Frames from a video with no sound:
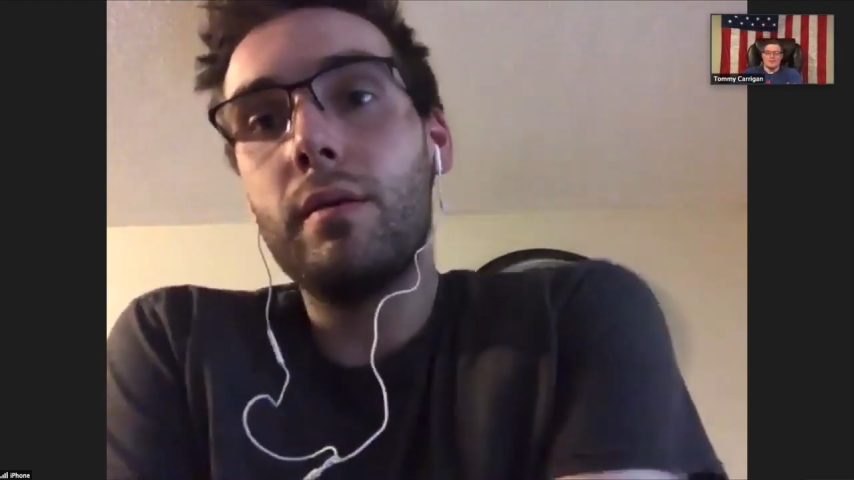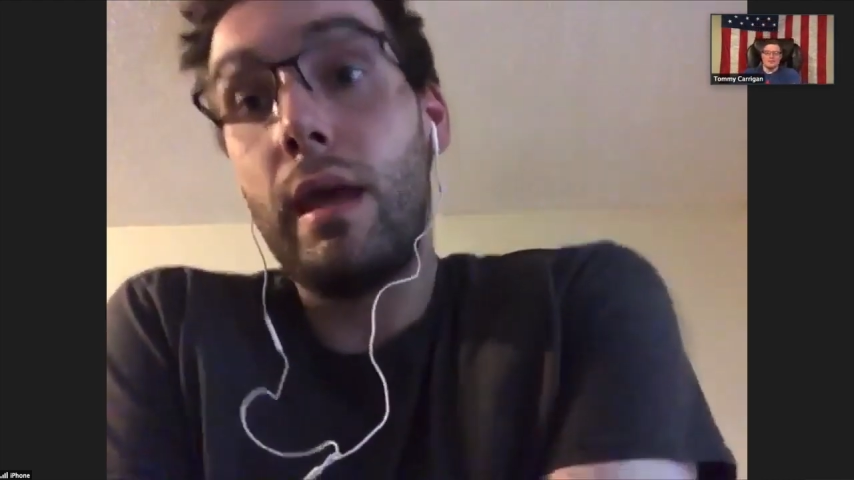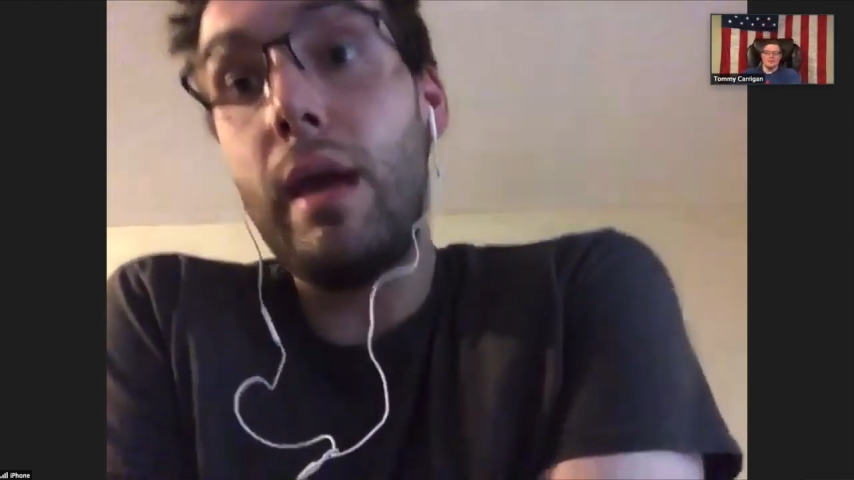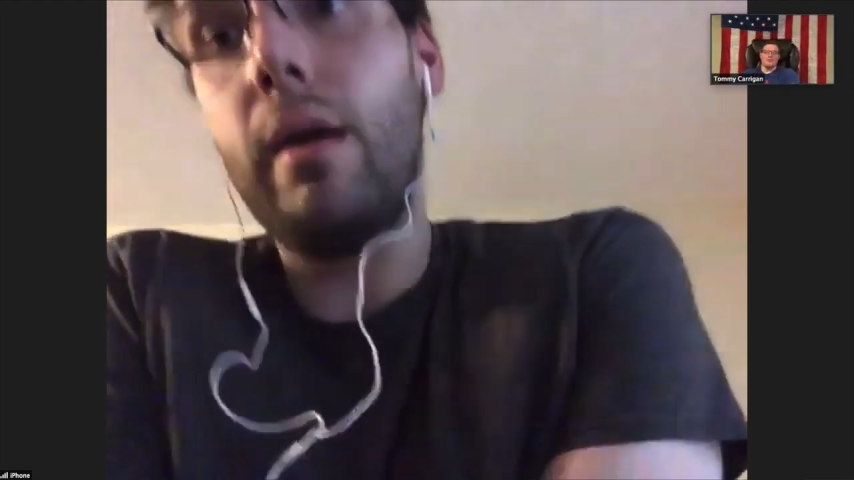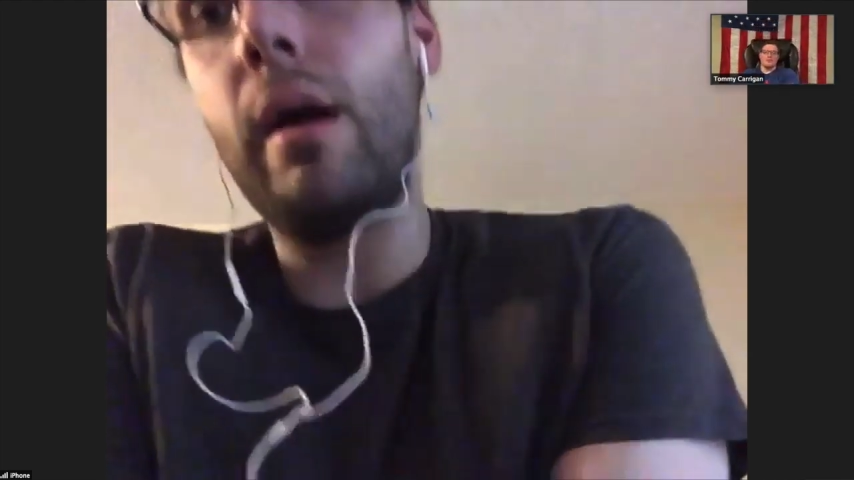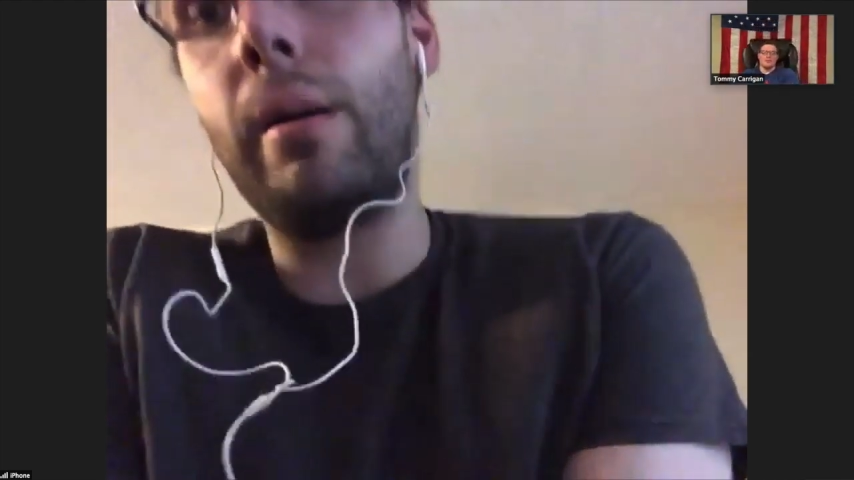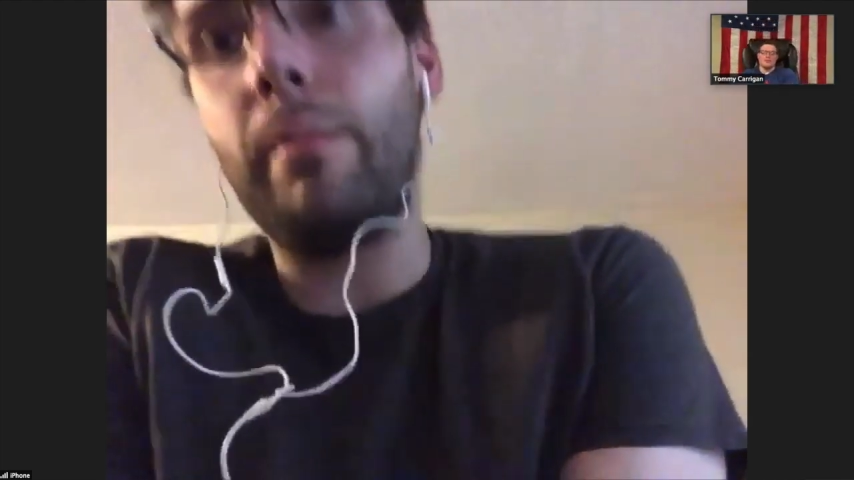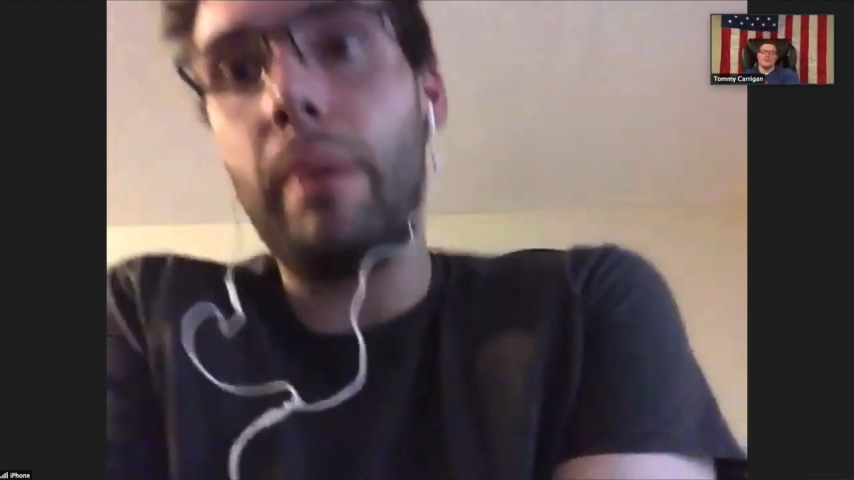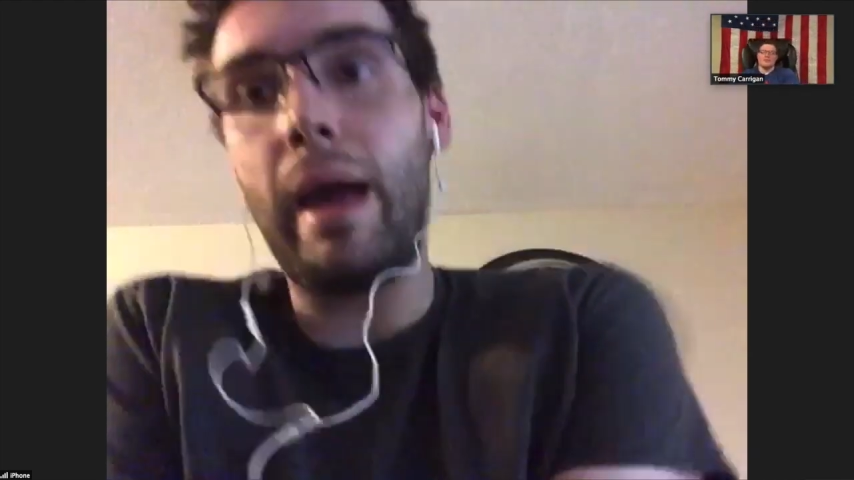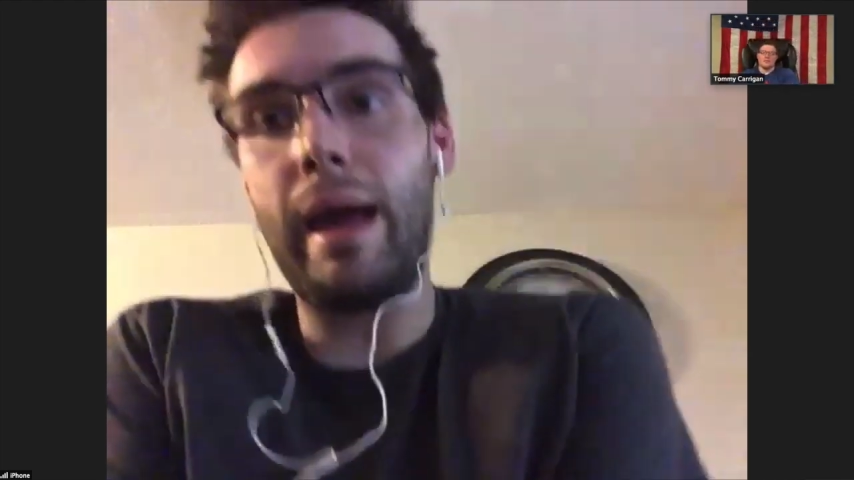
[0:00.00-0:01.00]
Yeah.
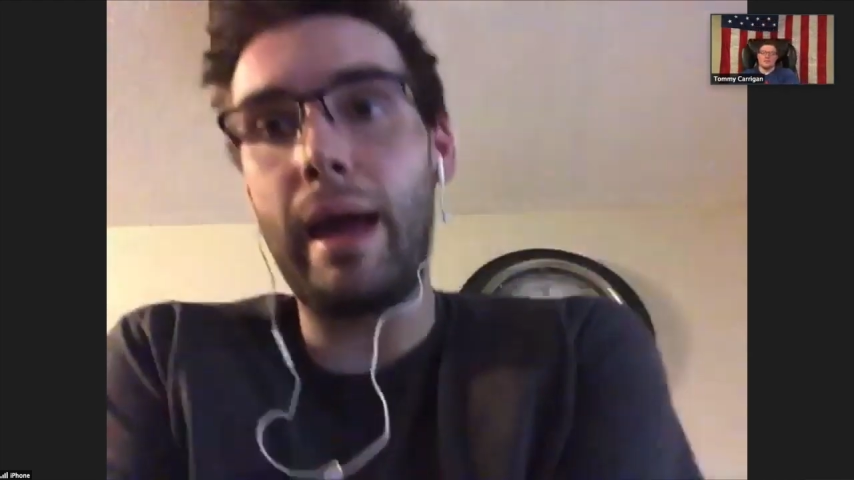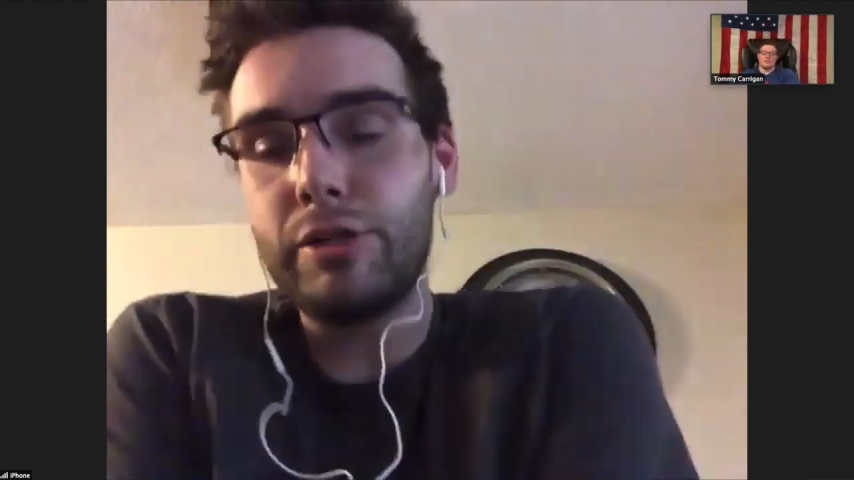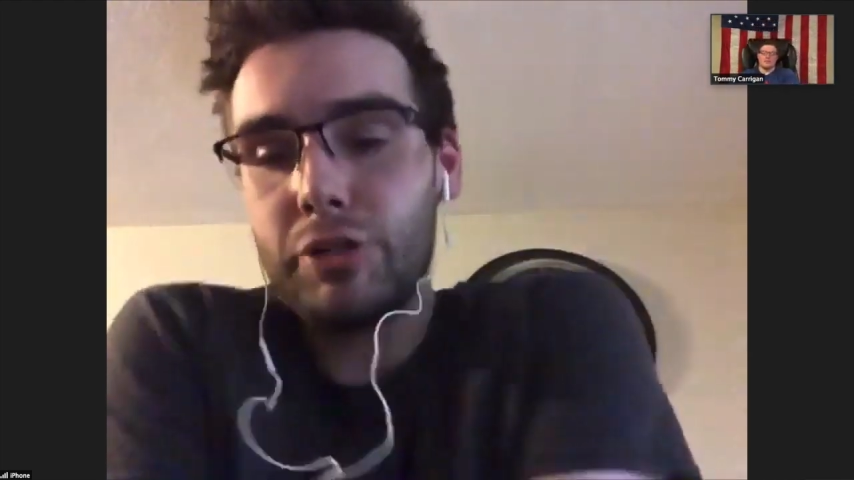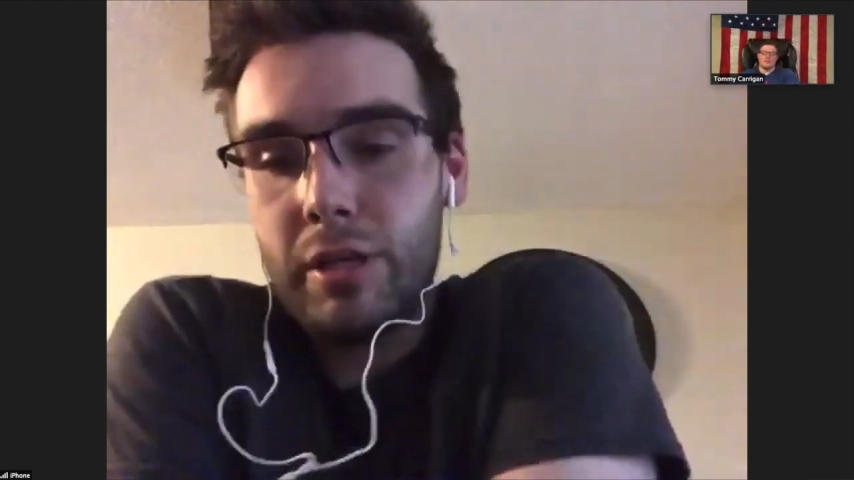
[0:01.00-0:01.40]
Actually,